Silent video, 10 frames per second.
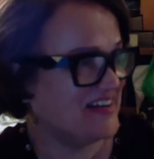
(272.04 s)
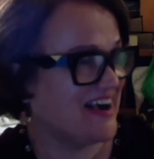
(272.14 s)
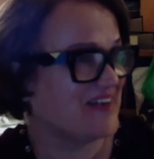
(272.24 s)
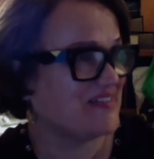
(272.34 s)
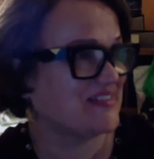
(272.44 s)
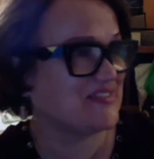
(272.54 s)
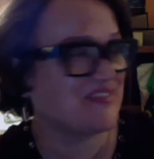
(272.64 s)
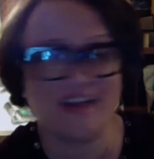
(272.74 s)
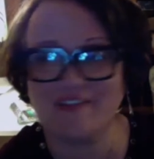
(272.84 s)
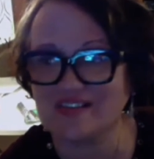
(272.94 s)
I was
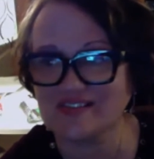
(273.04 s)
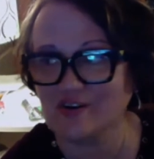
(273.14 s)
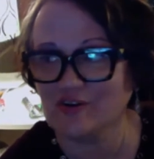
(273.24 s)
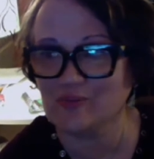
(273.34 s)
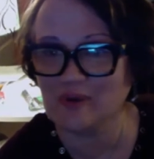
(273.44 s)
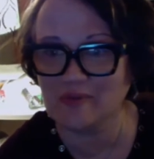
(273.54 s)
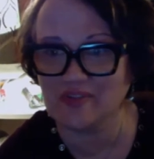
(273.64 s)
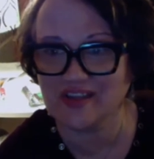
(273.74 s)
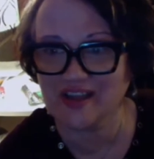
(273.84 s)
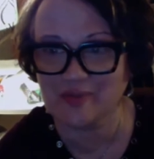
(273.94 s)
5 years old, and my
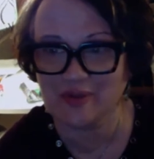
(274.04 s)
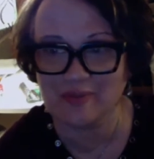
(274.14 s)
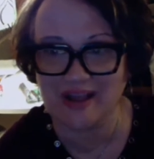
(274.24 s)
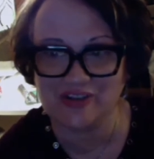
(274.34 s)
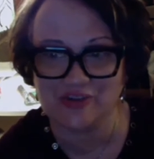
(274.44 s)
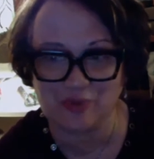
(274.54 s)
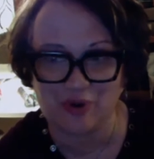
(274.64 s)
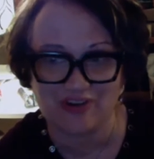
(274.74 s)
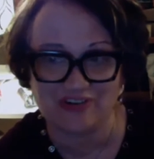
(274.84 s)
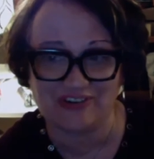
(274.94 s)
mother gave me a magic
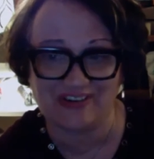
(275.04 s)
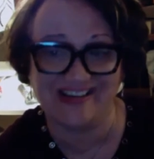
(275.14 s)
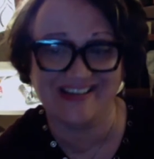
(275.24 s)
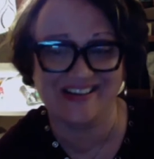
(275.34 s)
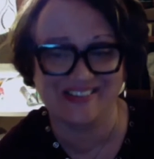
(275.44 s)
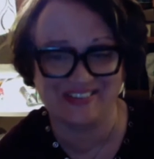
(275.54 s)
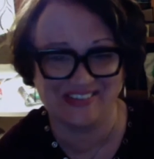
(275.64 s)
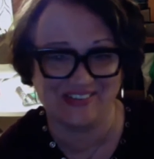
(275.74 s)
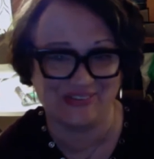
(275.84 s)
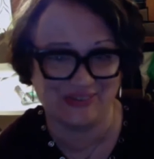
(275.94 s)
marker. And I colored
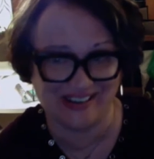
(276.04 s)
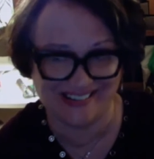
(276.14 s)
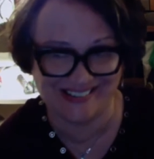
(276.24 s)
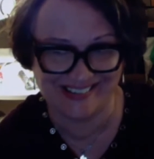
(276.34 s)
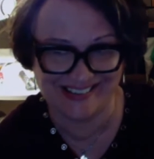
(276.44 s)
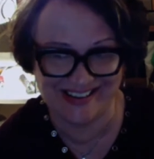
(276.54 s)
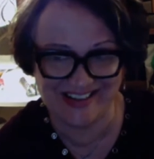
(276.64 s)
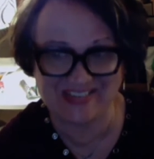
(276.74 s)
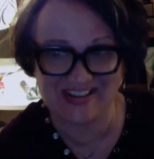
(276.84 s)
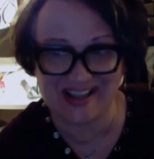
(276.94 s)
the dog.
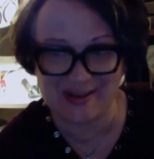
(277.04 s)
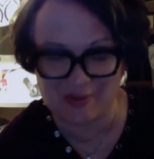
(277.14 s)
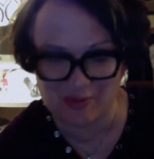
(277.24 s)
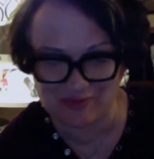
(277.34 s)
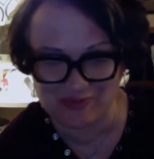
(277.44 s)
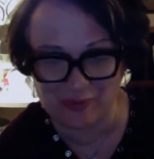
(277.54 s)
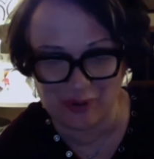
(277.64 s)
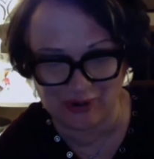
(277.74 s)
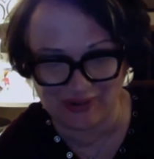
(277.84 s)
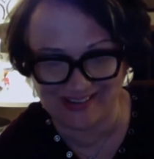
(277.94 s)
She came home from
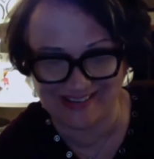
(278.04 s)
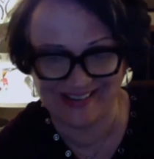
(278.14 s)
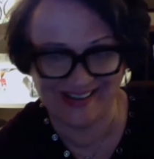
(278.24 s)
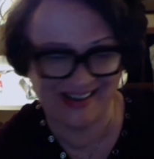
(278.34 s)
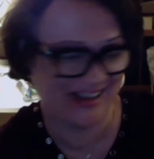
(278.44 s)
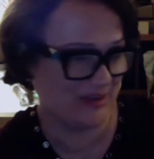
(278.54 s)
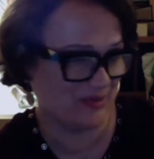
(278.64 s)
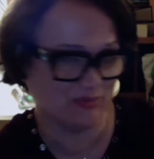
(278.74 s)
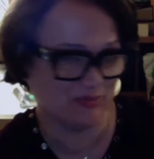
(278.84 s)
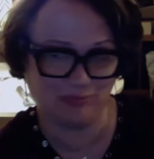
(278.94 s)
work, and it
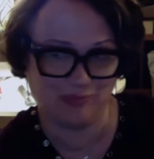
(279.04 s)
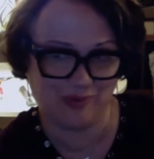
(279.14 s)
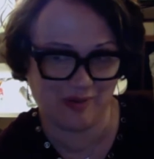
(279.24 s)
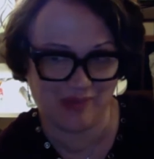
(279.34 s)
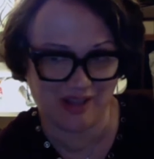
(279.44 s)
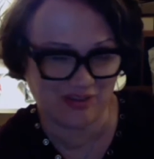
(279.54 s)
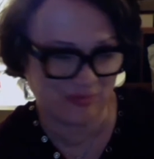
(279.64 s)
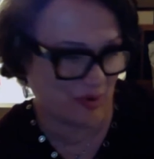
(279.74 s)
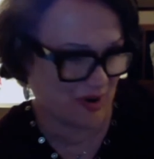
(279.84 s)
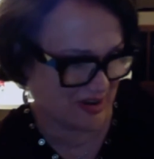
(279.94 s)
was a magic
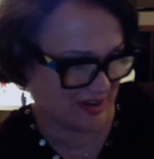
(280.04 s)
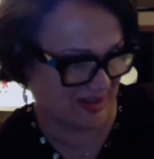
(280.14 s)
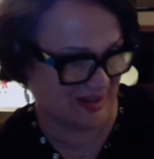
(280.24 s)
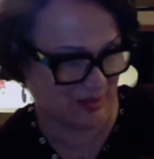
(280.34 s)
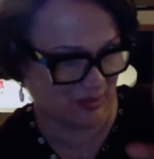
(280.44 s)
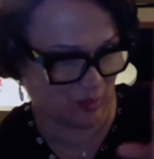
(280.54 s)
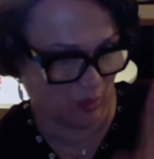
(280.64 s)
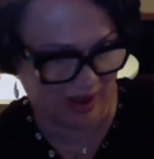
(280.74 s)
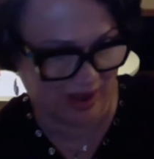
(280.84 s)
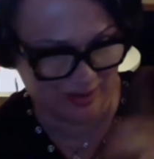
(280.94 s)
marker, and he was a
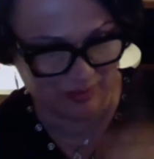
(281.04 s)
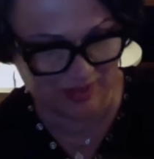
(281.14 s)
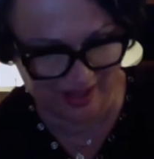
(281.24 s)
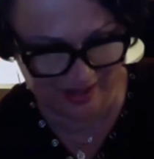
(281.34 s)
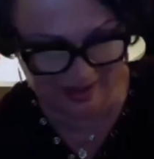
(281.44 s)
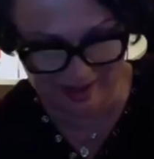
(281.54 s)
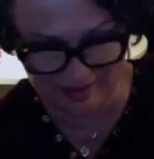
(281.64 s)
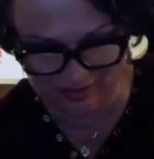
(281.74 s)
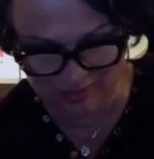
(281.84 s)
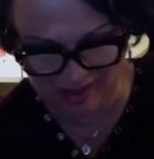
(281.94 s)
white and black cocker
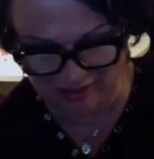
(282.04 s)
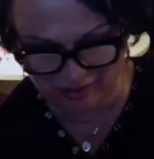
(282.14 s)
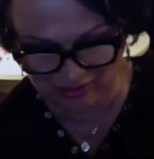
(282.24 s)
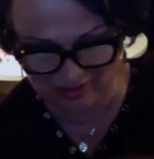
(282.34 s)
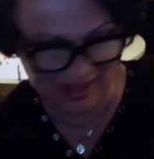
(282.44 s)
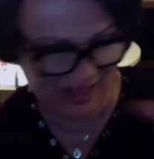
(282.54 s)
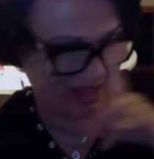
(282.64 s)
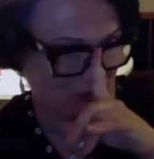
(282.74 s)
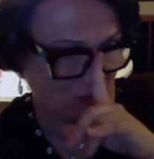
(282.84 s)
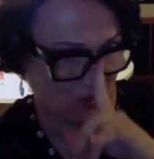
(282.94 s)
spaniel,
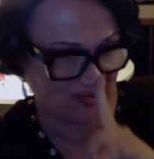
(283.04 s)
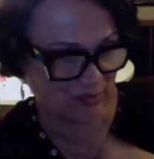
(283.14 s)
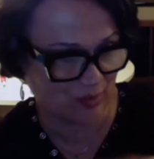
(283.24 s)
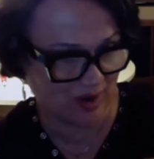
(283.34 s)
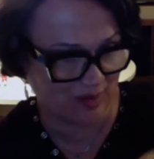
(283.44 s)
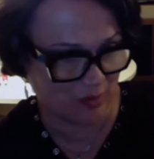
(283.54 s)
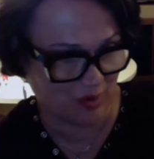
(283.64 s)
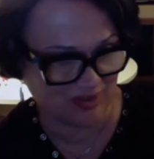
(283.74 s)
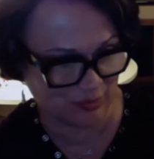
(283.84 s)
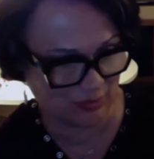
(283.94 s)
and all his white
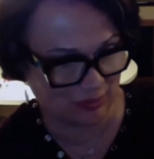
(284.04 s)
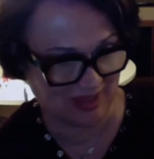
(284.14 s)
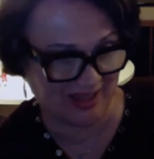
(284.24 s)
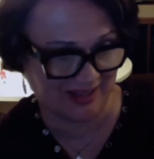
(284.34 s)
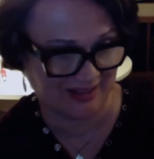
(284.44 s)
parts were black.